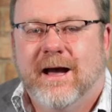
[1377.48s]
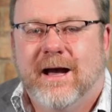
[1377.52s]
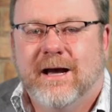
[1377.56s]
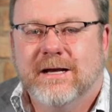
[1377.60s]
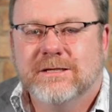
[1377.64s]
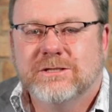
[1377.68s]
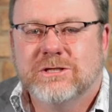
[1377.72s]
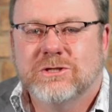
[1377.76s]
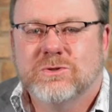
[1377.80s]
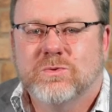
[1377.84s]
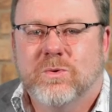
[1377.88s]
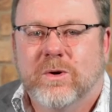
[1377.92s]

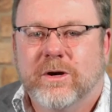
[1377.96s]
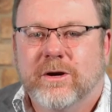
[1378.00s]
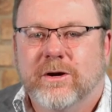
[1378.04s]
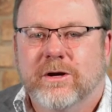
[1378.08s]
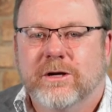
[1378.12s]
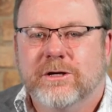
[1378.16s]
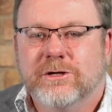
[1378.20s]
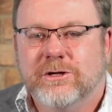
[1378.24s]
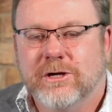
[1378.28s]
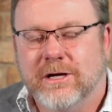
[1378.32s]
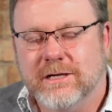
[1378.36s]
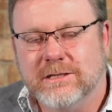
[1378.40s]
I just want to
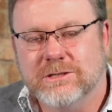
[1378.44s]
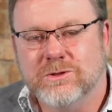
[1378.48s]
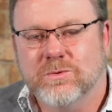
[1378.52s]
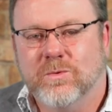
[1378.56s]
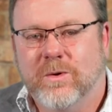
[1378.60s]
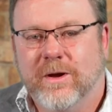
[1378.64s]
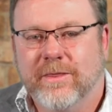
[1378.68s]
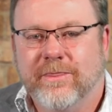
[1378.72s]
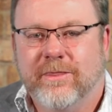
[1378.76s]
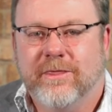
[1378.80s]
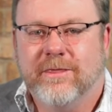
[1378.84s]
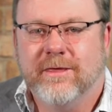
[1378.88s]
address
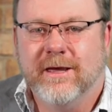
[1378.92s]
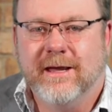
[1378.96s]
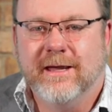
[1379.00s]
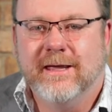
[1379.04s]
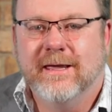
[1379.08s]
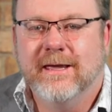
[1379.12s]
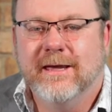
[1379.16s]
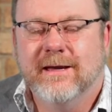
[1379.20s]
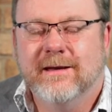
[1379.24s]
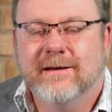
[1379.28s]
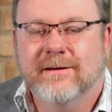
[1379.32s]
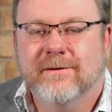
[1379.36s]
one thing
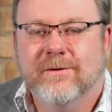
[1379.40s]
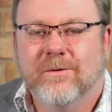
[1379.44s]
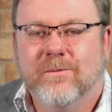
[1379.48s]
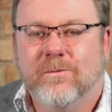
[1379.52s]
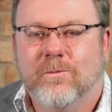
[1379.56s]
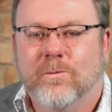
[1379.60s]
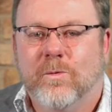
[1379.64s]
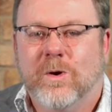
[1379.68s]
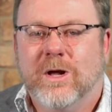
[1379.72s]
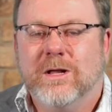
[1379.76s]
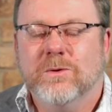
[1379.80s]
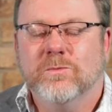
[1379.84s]
here.
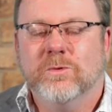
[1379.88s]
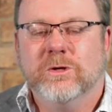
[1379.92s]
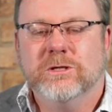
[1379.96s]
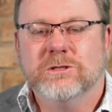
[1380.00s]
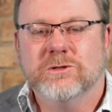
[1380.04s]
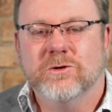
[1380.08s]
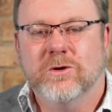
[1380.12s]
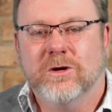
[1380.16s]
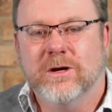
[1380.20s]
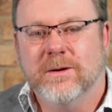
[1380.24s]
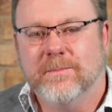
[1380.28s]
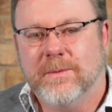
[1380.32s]
While we're
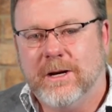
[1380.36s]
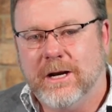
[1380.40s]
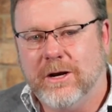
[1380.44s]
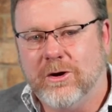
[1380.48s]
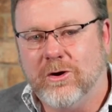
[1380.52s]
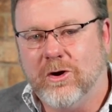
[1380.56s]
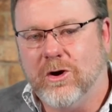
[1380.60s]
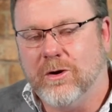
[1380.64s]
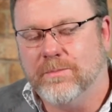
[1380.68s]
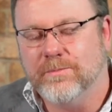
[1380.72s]
talking about